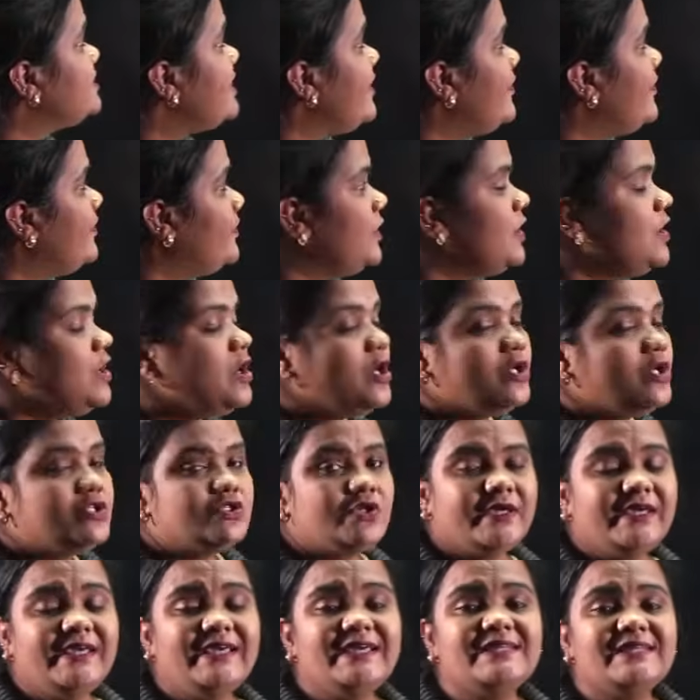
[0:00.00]
available. So
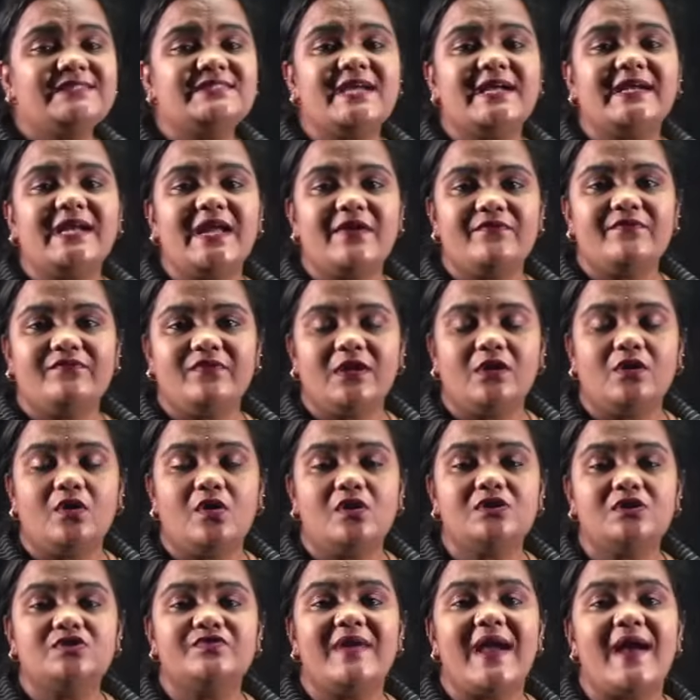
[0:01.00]
each and every
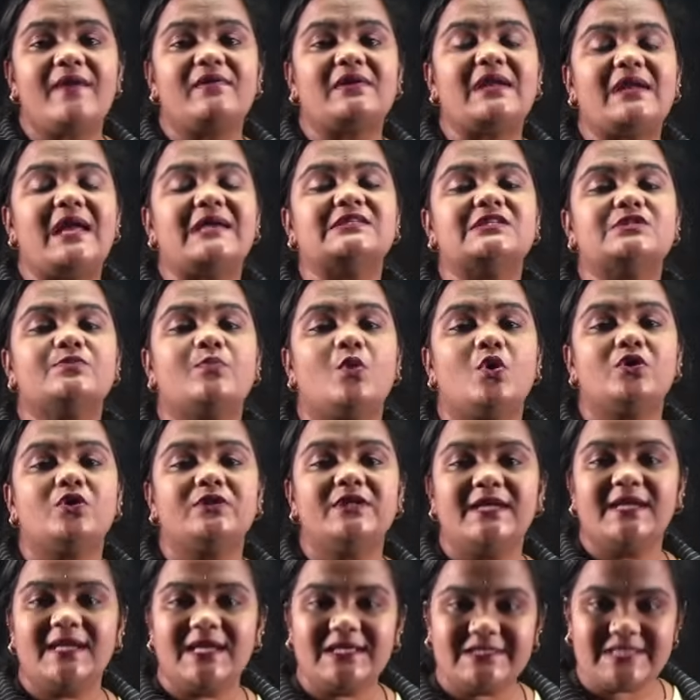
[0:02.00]
course we have classes both in
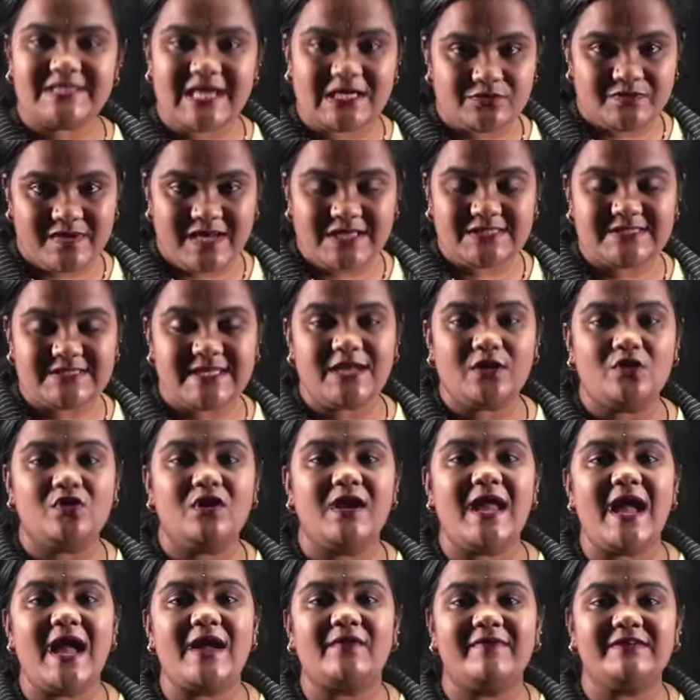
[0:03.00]
English as well as Telugu
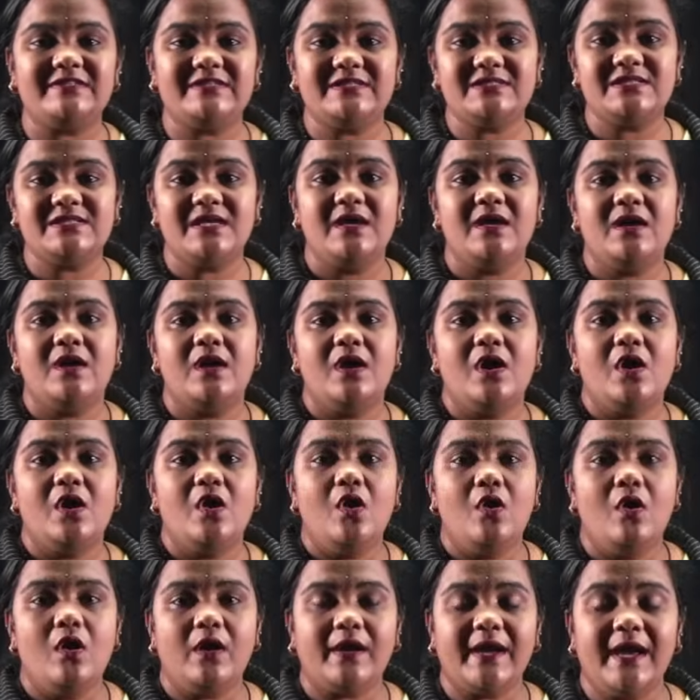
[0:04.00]
languages.
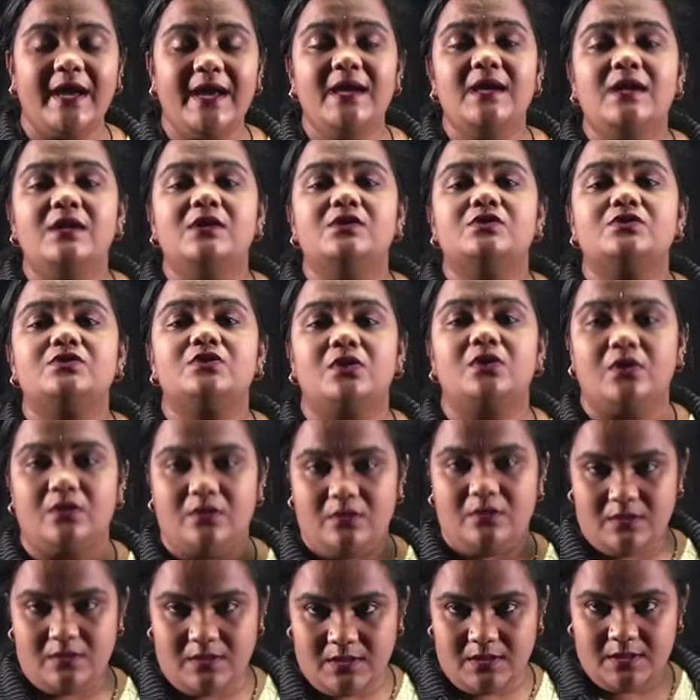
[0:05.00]
Okay, so
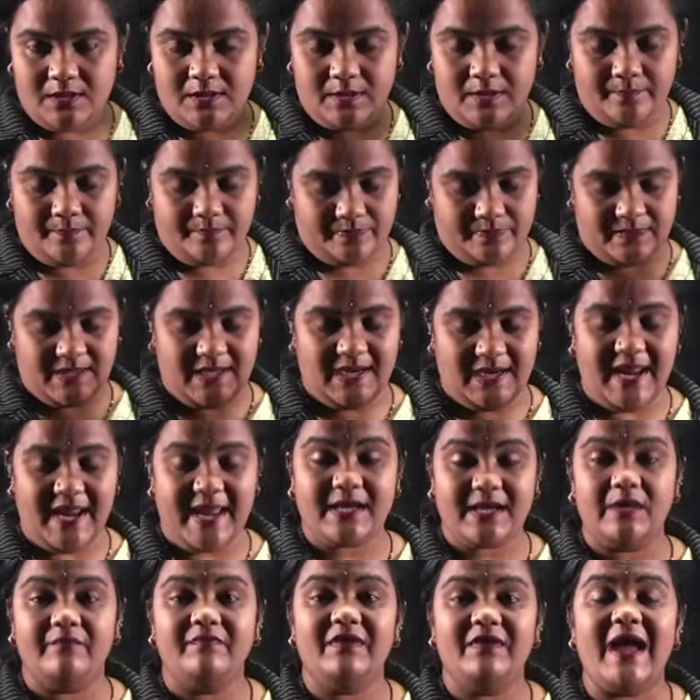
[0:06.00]
like
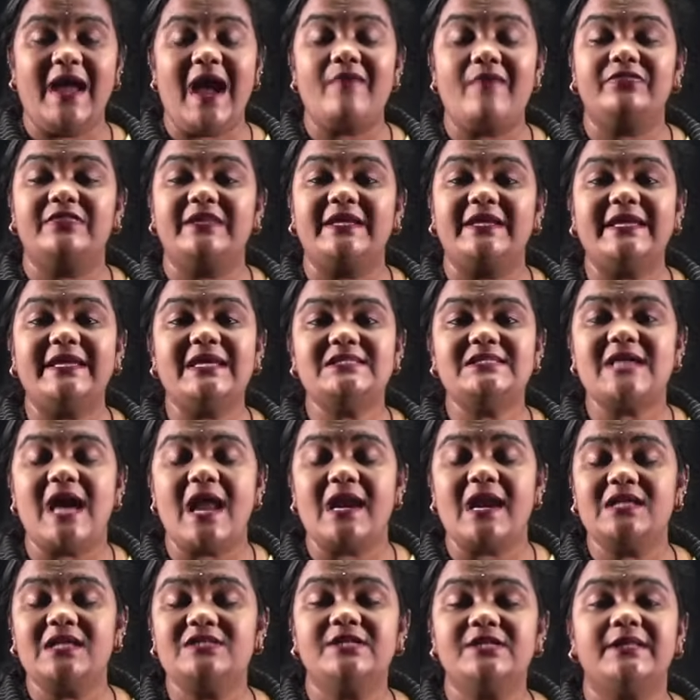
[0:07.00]
we have 3
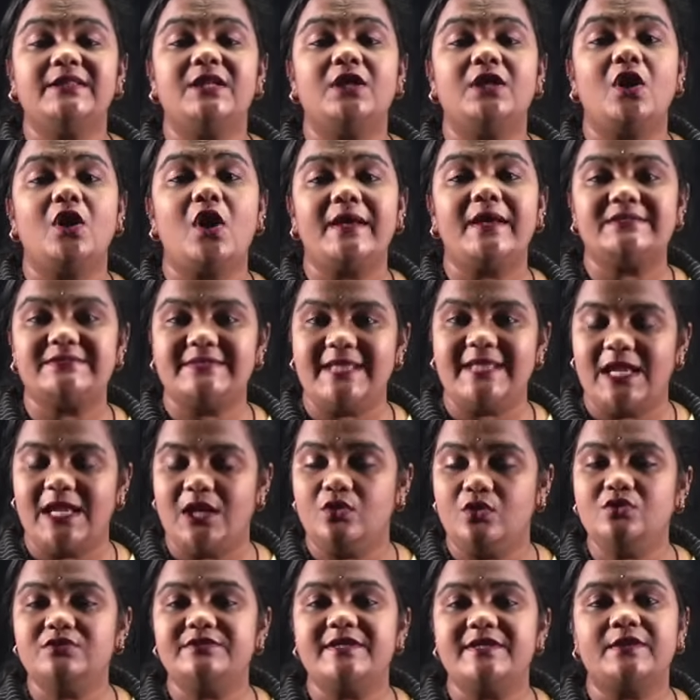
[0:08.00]
channels: Chandan Loix
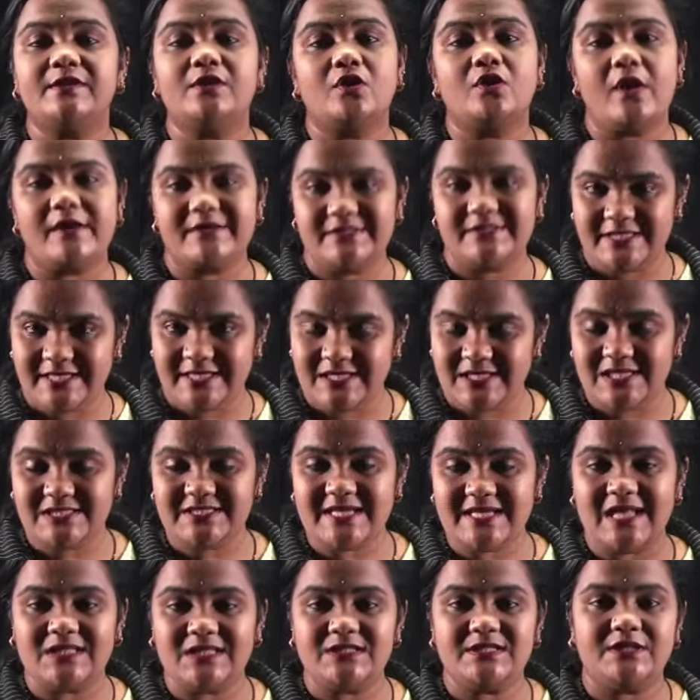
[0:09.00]
Telugu, Chandan Loix English,
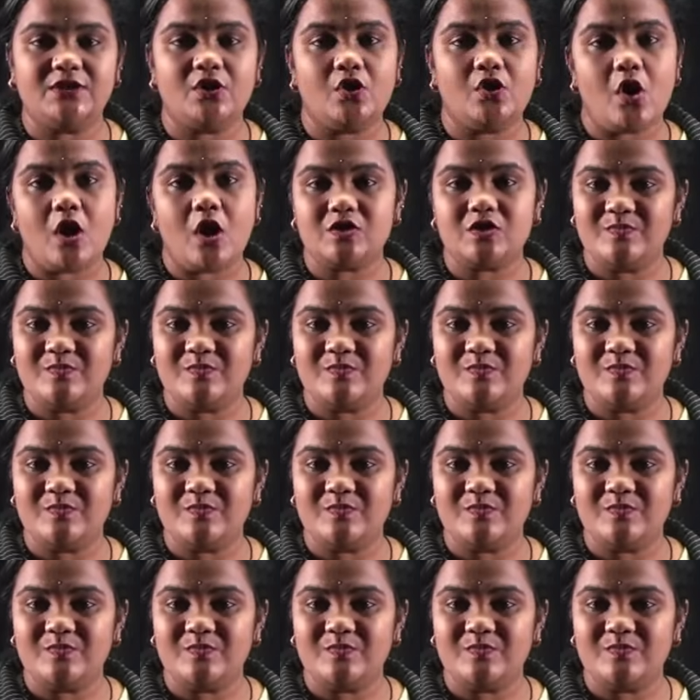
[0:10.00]
and Chandan Loix